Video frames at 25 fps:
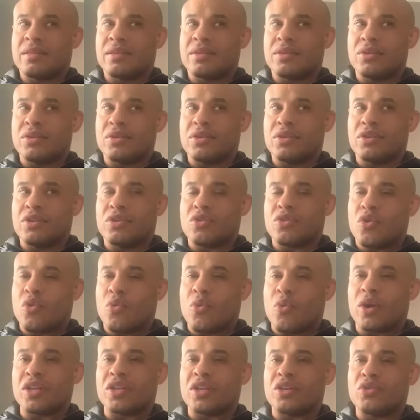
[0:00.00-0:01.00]
You know
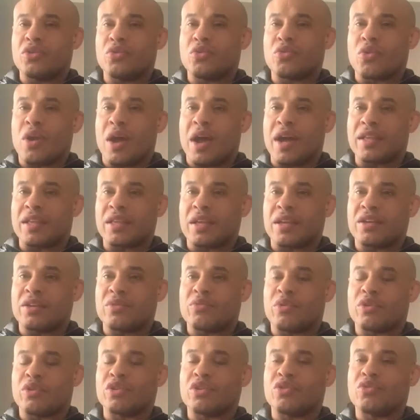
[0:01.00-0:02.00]
what you do right
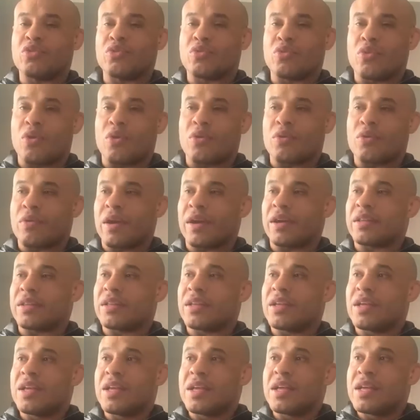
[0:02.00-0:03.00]
and what you do wrong, right?
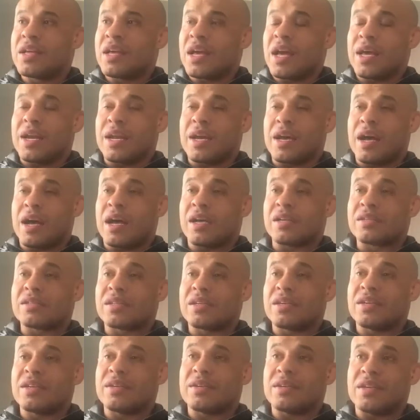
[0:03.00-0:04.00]
And
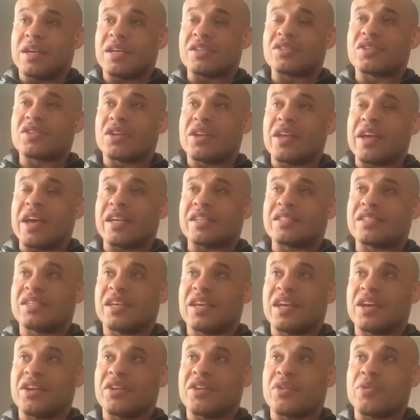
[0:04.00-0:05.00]
honestly, yesterday I
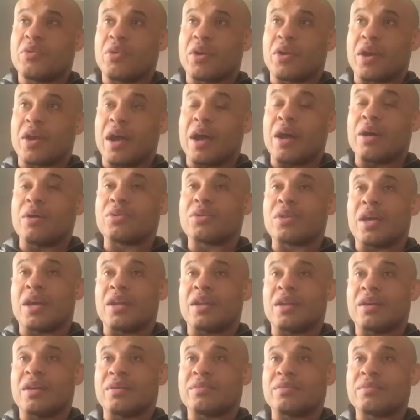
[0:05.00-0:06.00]
see Henry work out,
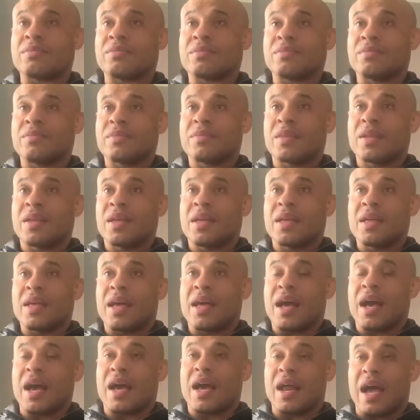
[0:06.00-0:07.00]
and
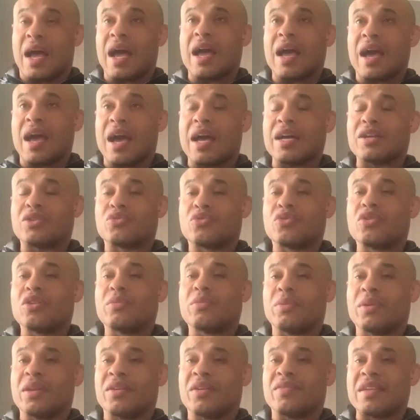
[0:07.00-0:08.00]
I truly
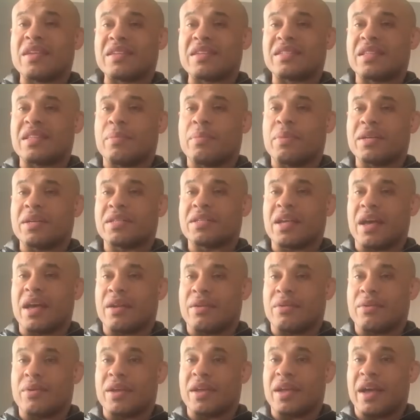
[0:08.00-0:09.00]
believe this is the best
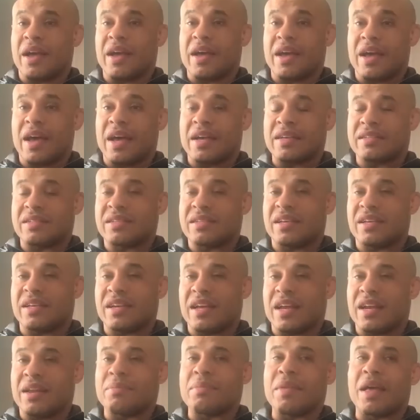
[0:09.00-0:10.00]
Henry I've
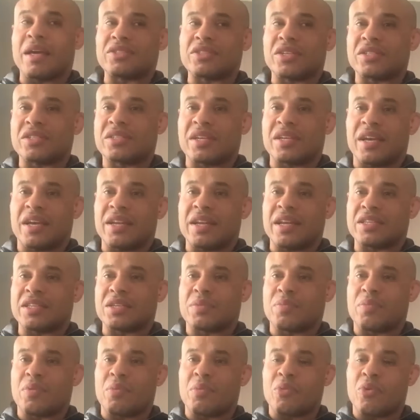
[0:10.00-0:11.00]
seen. And I'm not just saying that
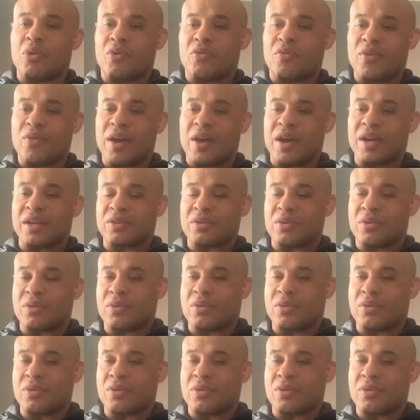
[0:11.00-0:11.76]
to promote a fight